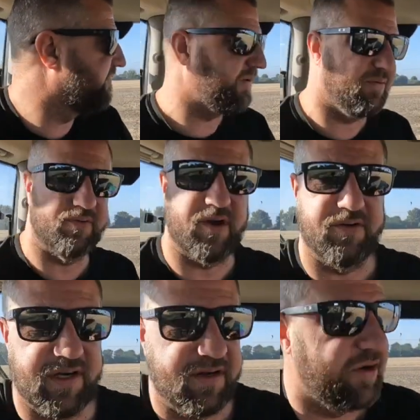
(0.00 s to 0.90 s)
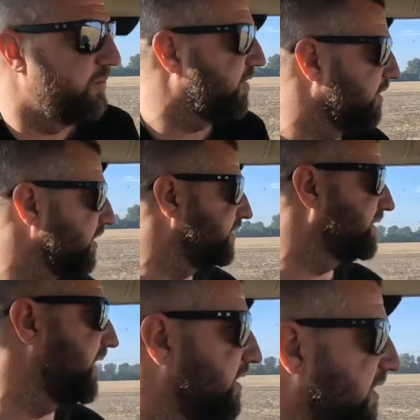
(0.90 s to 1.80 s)
if it was roasting hot, but Cookie's
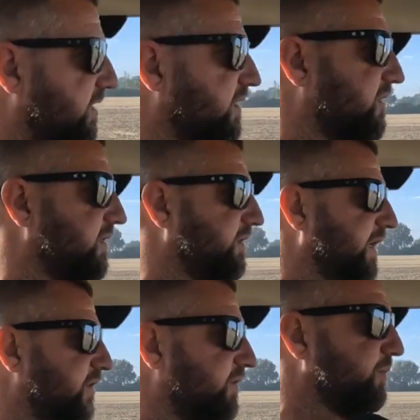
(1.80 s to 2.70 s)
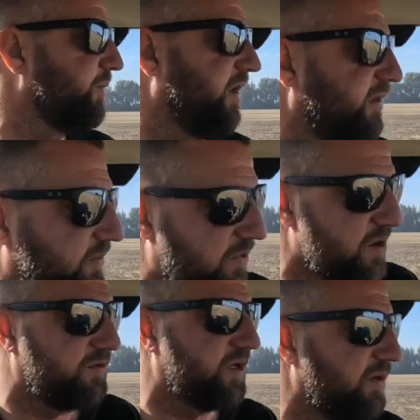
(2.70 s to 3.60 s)
saying no, get it on when it's
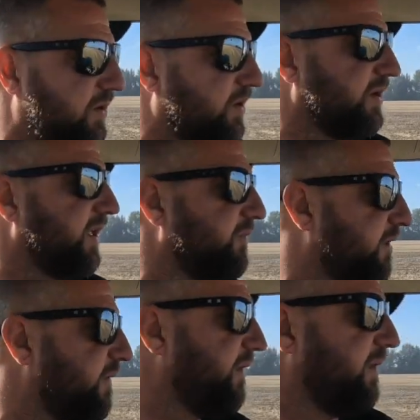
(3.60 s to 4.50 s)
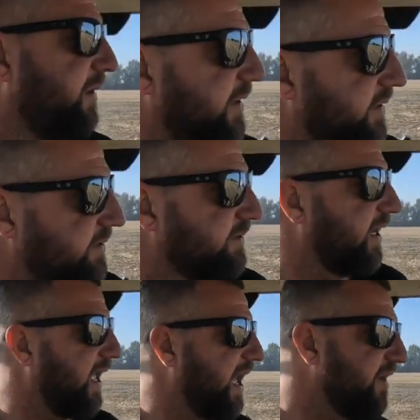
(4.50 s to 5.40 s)
roasting hot and leave it,
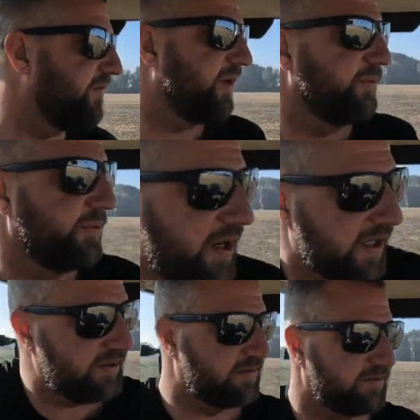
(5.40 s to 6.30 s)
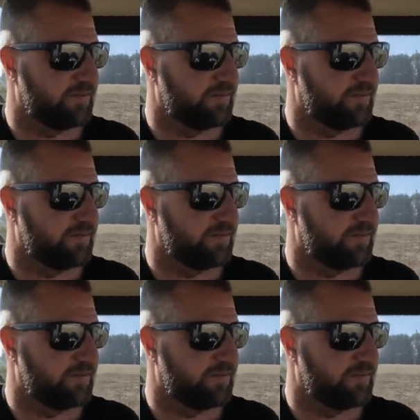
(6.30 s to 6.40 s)
let it have it while it's